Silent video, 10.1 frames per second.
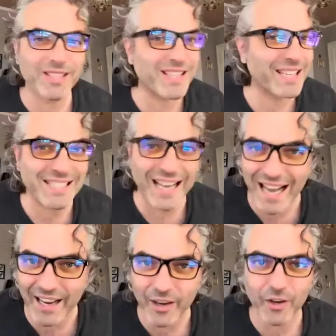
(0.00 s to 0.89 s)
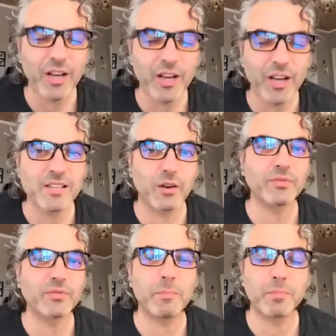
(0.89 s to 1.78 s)
the entire
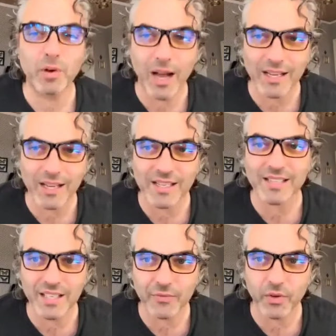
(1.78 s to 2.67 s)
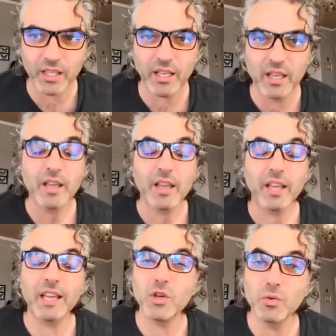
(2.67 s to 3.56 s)
self tape process differently
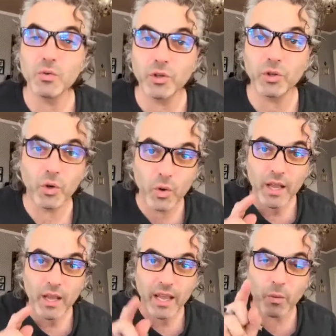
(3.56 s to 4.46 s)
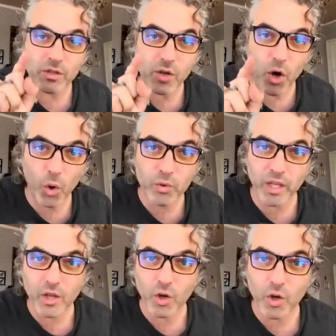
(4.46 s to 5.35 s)
if you knew it was
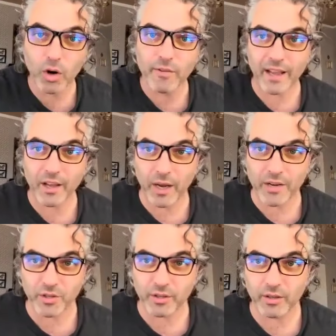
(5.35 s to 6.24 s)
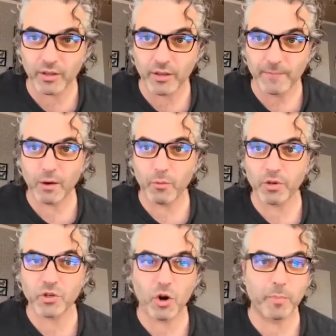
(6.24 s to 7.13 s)
only your evaluation that
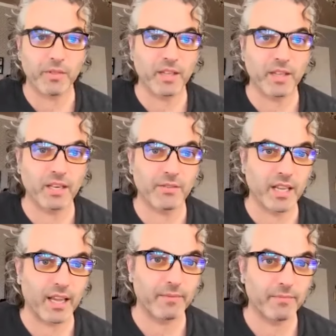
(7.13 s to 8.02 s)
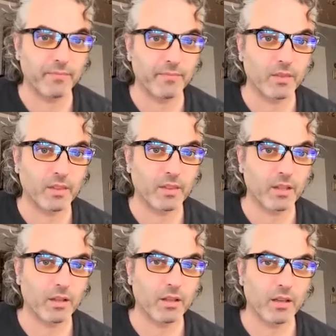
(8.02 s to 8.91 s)
would show up at the end of the day?
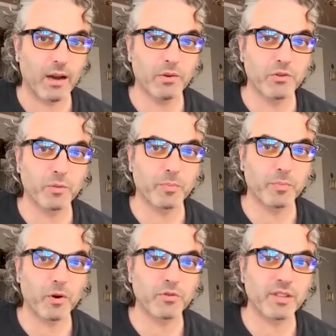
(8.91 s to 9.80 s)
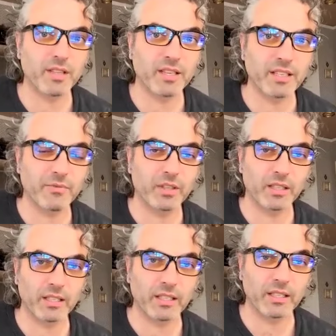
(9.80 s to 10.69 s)
How would you approach the thing differently?